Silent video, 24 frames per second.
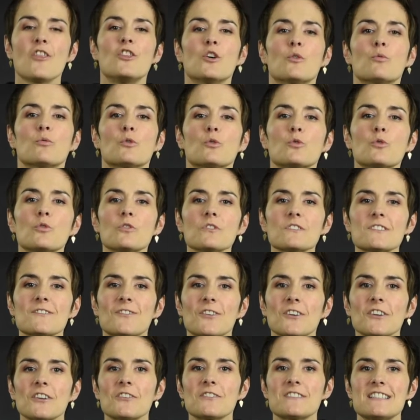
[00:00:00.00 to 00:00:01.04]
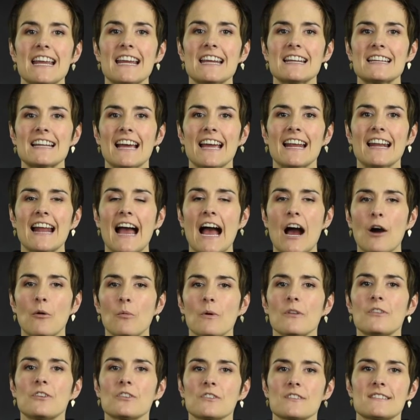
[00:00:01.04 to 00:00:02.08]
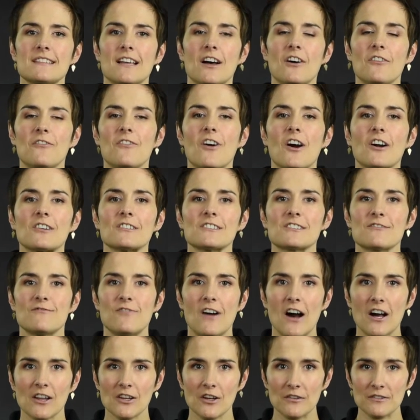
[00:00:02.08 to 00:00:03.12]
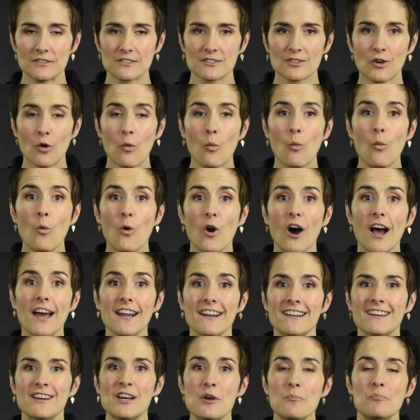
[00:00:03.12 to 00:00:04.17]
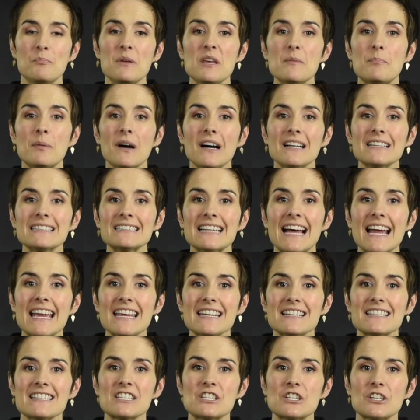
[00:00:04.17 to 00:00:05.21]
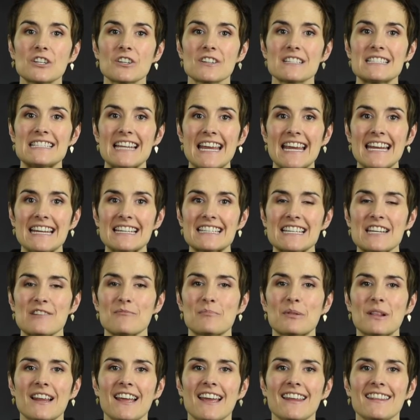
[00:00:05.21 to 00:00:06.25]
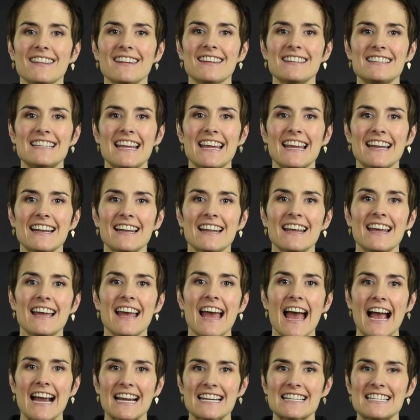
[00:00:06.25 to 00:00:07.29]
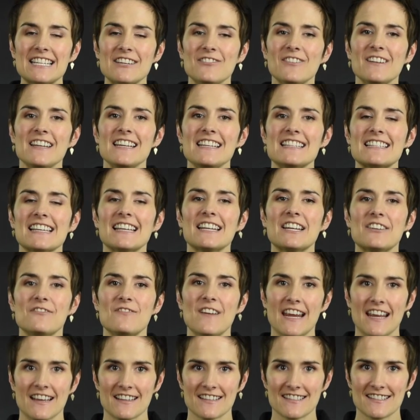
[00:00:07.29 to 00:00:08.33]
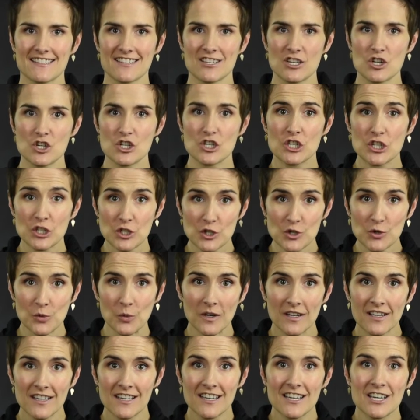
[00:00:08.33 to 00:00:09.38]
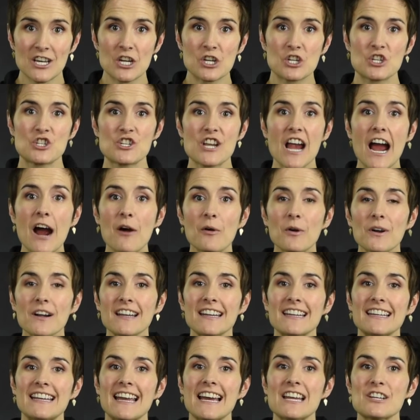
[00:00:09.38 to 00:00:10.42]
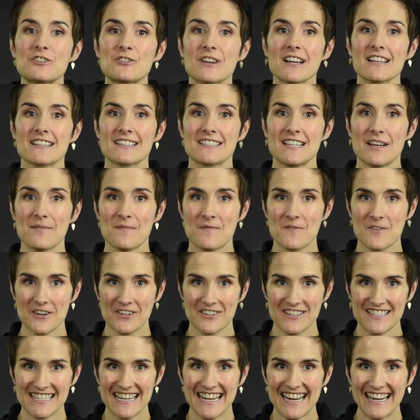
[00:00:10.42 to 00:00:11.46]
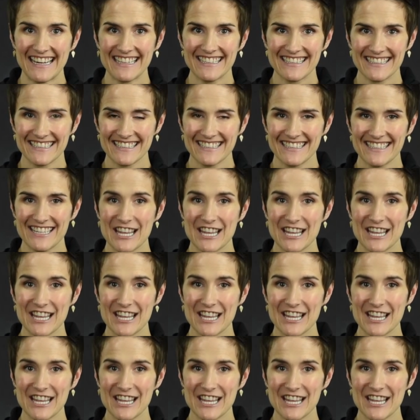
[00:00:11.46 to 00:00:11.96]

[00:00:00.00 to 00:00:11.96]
The rules for your date night out with yourself are as follows one, be polite to your date and plan the date activities in advance. Two, shower and get dressed up for your date.